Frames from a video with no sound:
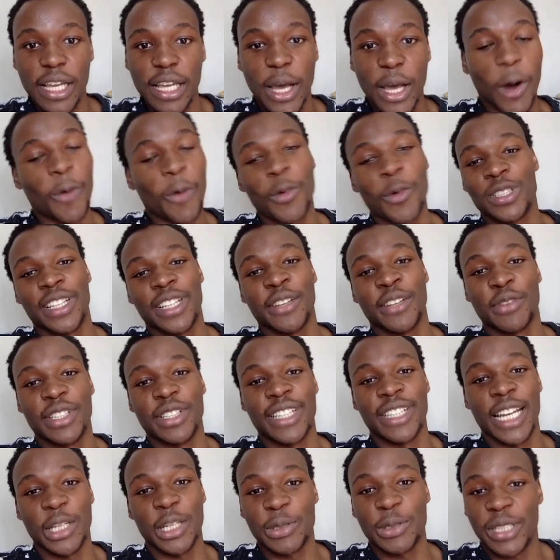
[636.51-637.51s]
almost every
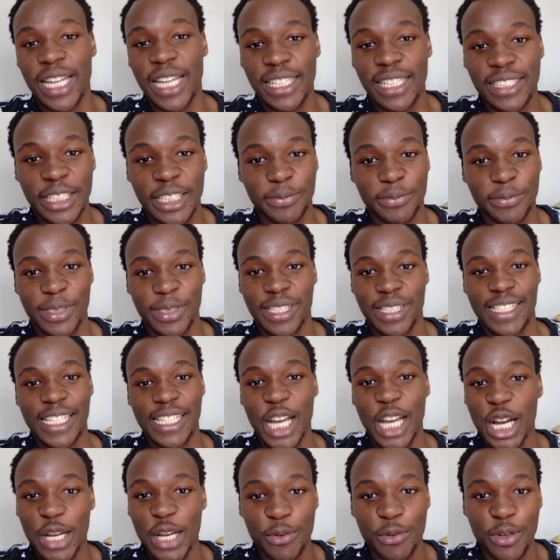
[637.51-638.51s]
day to catch up and see how
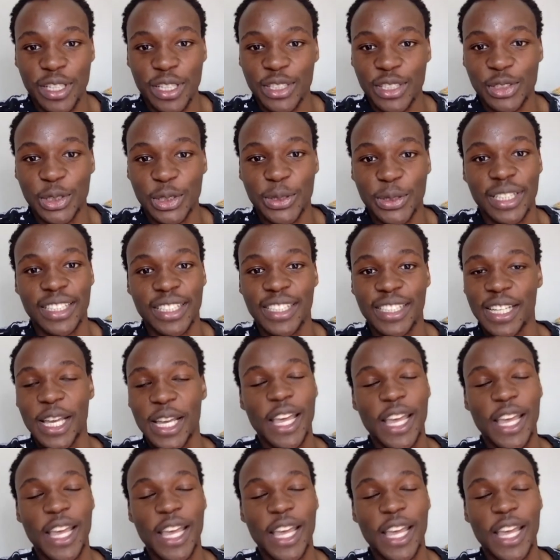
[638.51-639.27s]
everyone is doing,